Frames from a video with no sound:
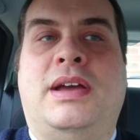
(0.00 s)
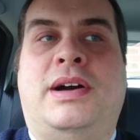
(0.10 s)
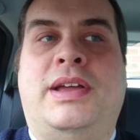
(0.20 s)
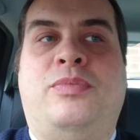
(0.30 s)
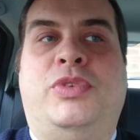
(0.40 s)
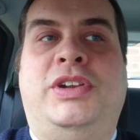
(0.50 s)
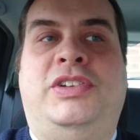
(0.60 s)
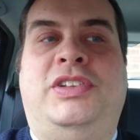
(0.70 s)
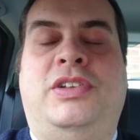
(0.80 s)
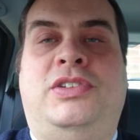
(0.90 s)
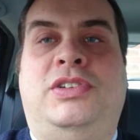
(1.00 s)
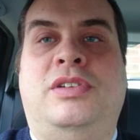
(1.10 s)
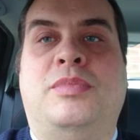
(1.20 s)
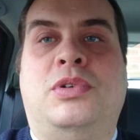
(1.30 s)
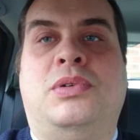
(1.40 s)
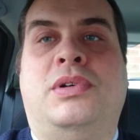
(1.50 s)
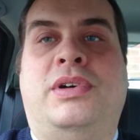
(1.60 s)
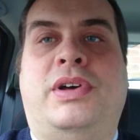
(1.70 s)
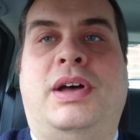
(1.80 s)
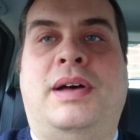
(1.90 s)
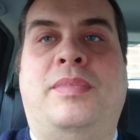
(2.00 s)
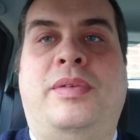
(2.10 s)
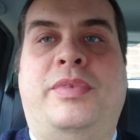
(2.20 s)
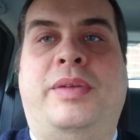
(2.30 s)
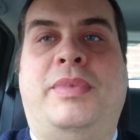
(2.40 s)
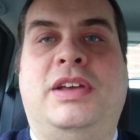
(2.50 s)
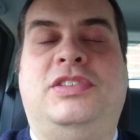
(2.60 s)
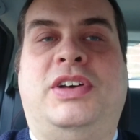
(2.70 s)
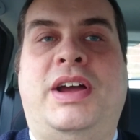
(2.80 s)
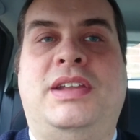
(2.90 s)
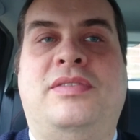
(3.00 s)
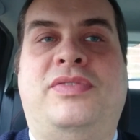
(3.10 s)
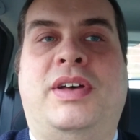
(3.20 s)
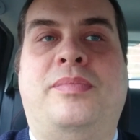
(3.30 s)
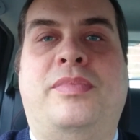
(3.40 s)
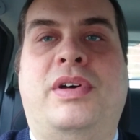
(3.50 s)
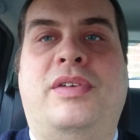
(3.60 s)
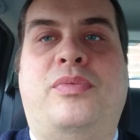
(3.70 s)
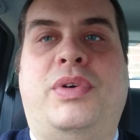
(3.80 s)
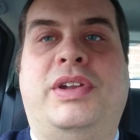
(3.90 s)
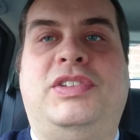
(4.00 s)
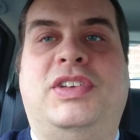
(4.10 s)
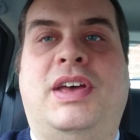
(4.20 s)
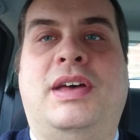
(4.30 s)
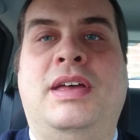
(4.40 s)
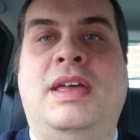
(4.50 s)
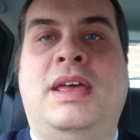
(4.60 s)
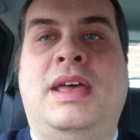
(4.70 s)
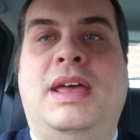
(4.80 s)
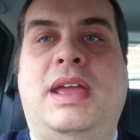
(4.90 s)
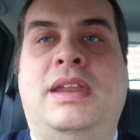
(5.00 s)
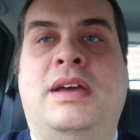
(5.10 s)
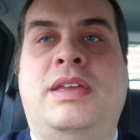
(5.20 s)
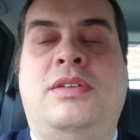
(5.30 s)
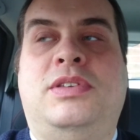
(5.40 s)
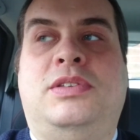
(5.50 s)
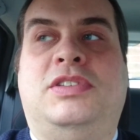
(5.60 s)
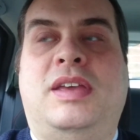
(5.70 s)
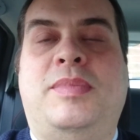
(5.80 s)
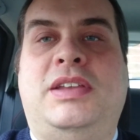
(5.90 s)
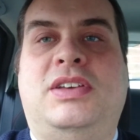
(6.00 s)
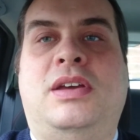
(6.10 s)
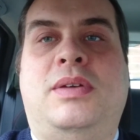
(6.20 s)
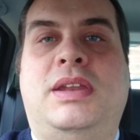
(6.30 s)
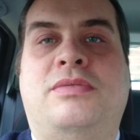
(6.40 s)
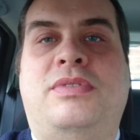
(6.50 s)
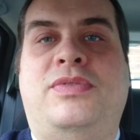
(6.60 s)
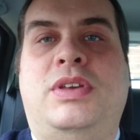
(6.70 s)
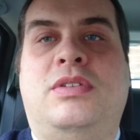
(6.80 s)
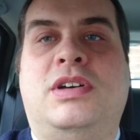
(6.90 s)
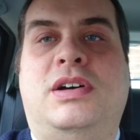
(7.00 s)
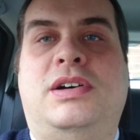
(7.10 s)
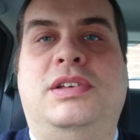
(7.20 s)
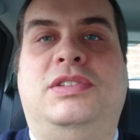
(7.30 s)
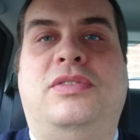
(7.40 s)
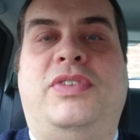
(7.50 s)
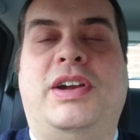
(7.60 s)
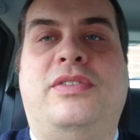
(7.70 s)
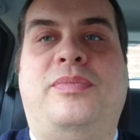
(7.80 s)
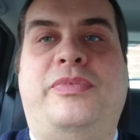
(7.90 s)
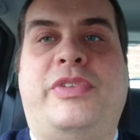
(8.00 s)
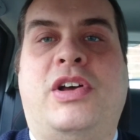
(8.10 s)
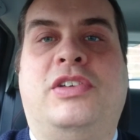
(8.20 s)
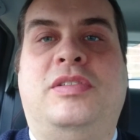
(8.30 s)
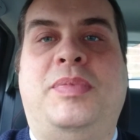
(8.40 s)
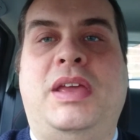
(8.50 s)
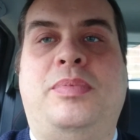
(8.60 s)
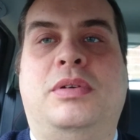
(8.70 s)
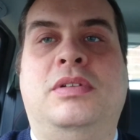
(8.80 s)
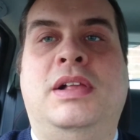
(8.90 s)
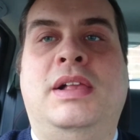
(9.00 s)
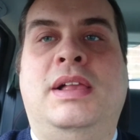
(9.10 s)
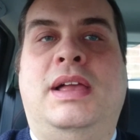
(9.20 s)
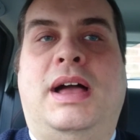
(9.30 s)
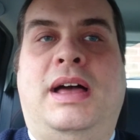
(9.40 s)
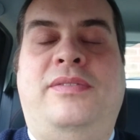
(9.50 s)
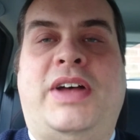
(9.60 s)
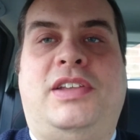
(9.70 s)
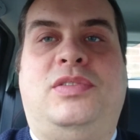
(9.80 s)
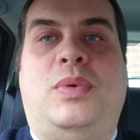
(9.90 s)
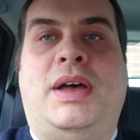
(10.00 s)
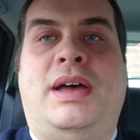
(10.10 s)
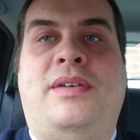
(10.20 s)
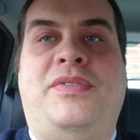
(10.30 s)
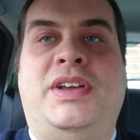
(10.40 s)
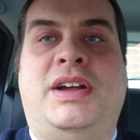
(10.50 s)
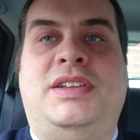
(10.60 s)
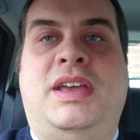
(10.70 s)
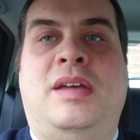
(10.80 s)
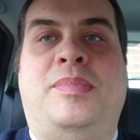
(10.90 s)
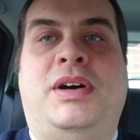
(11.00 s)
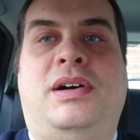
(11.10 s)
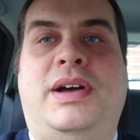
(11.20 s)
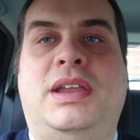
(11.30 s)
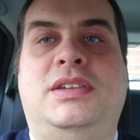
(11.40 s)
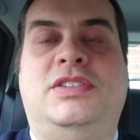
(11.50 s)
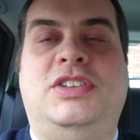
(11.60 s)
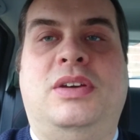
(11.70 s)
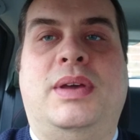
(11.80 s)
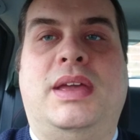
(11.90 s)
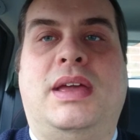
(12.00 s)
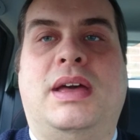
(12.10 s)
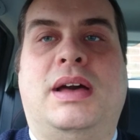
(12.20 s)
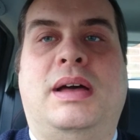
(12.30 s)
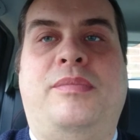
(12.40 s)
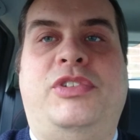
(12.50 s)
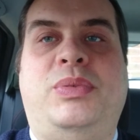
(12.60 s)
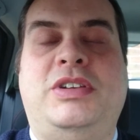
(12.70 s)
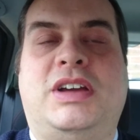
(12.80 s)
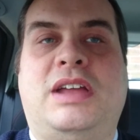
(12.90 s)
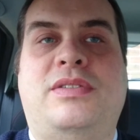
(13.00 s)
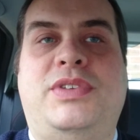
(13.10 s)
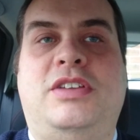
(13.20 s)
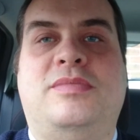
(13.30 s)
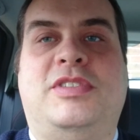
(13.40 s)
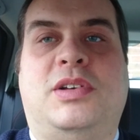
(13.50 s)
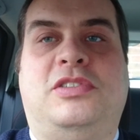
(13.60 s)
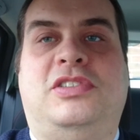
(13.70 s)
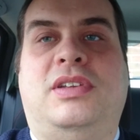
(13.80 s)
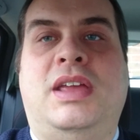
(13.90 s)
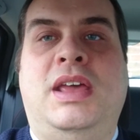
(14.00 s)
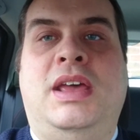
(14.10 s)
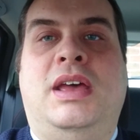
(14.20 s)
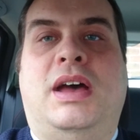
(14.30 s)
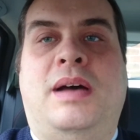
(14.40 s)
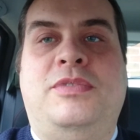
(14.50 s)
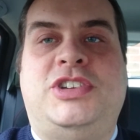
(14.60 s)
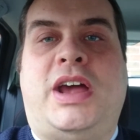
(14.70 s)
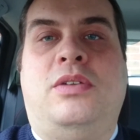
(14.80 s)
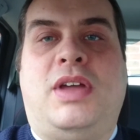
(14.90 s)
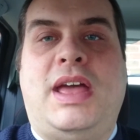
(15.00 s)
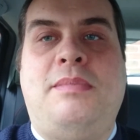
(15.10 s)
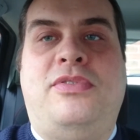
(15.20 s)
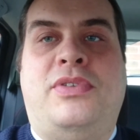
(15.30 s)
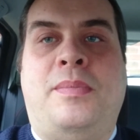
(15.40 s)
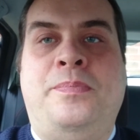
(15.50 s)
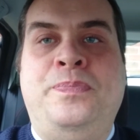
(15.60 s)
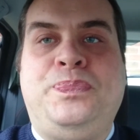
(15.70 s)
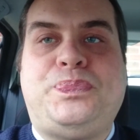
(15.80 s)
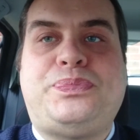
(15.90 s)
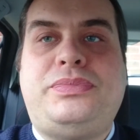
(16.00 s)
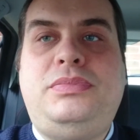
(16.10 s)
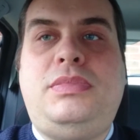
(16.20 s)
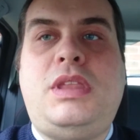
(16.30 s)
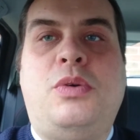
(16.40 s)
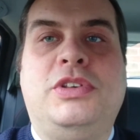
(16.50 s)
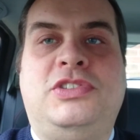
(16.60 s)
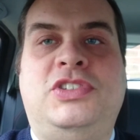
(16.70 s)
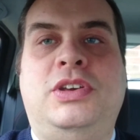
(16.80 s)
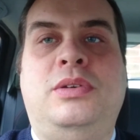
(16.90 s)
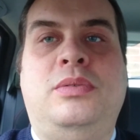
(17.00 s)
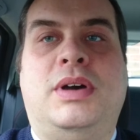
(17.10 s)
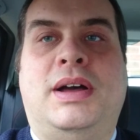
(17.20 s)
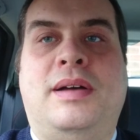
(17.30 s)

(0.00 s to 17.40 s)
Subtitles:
I wanted to do more on my side of what you see me do, review cars and find cars to people. And that's where the idea behind doing Tweed Jacket Reviews and this whole channel came from, was to,